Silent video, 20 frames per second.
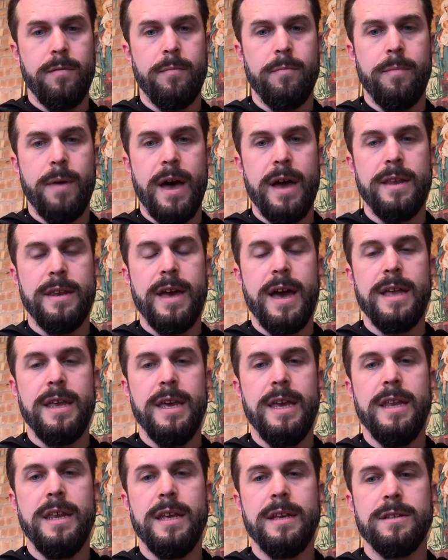by not
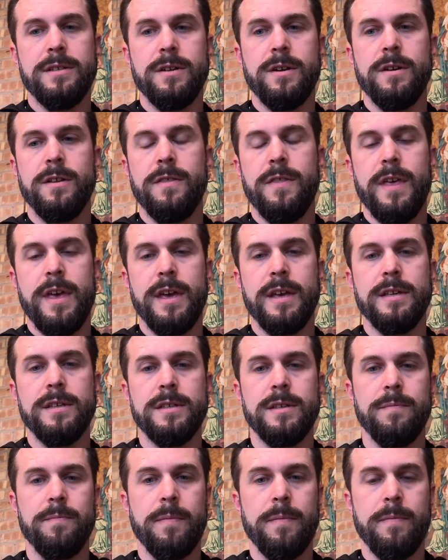eating certain
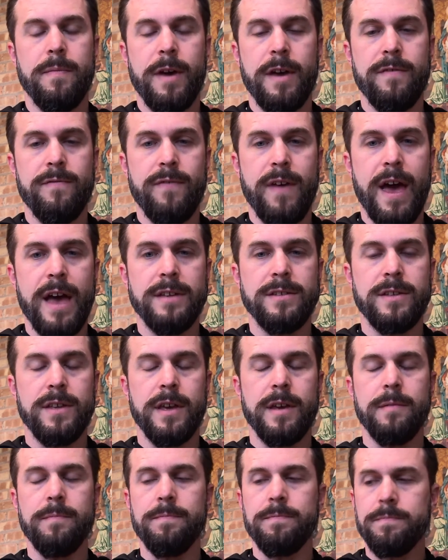things, by
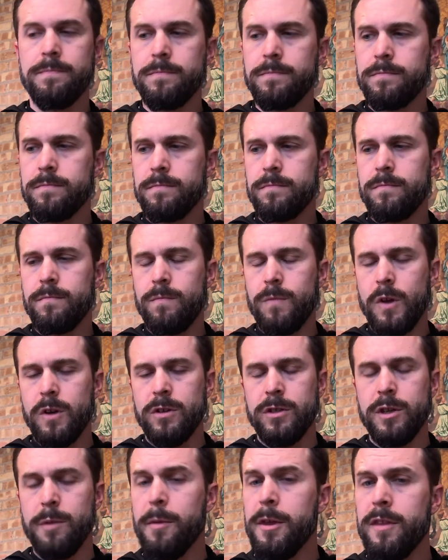fasting, or
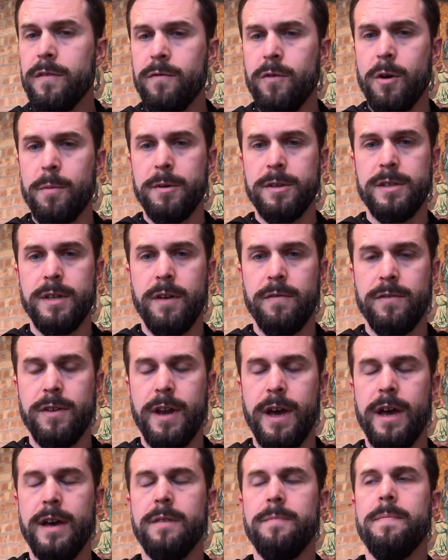some other form of self
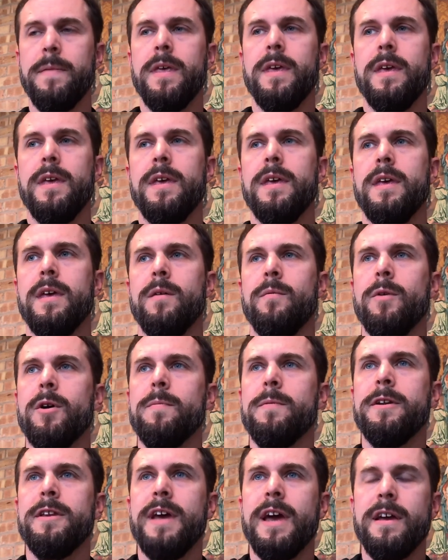denial, we're
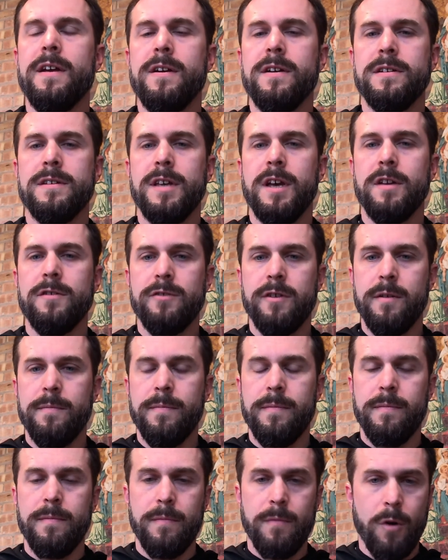protecting ourselves
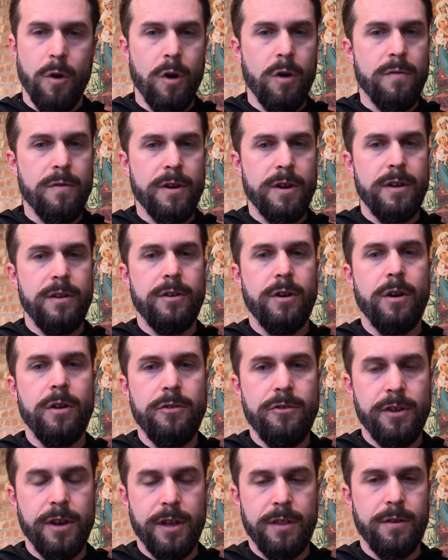from
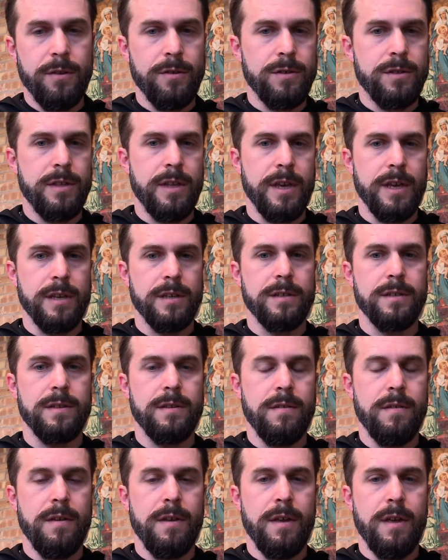overindulging in those things,
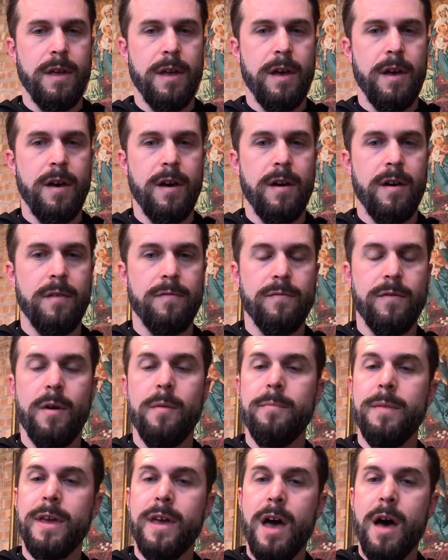from
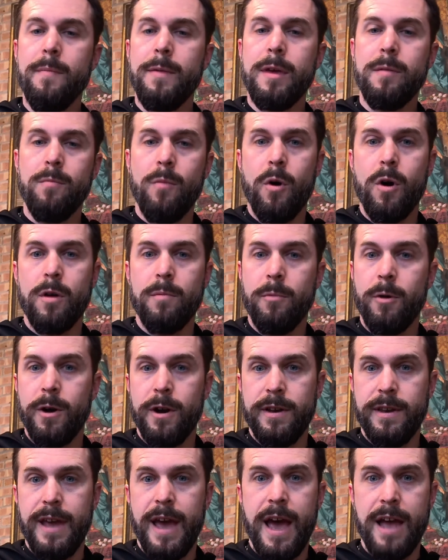becoming more and more
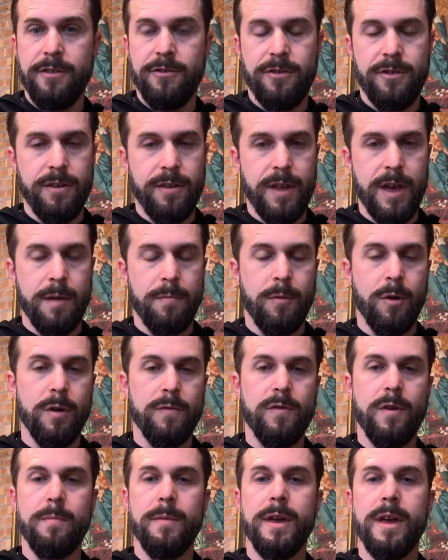attached to them, or
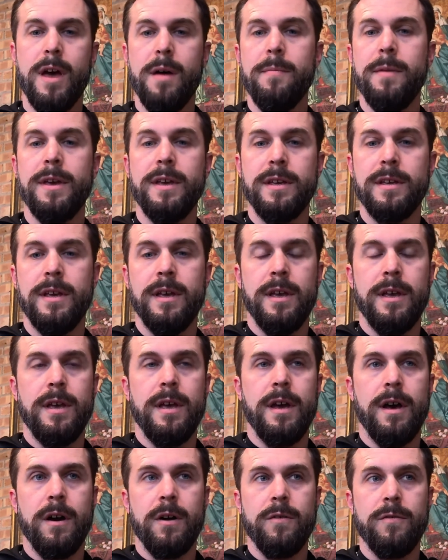from becoming
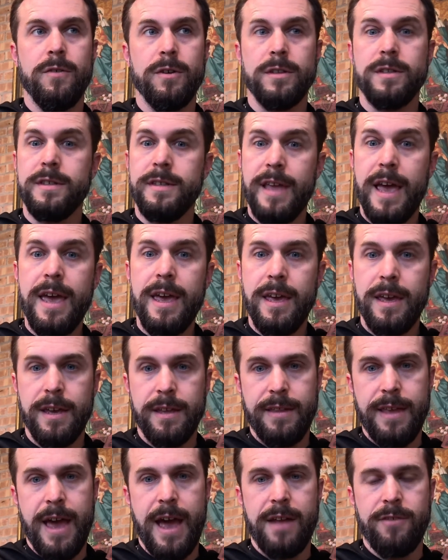or for staying
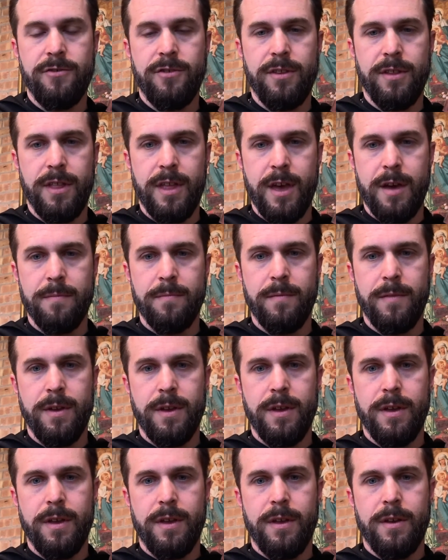attached to them,
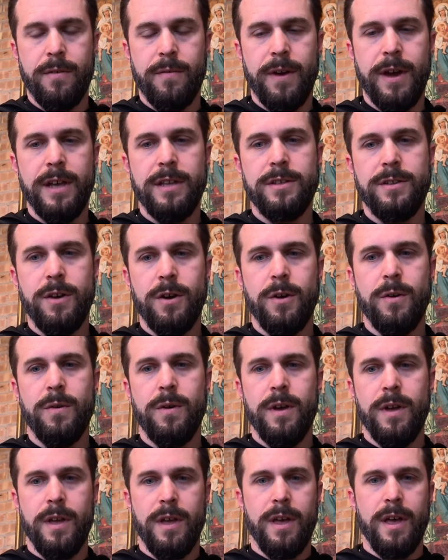right? So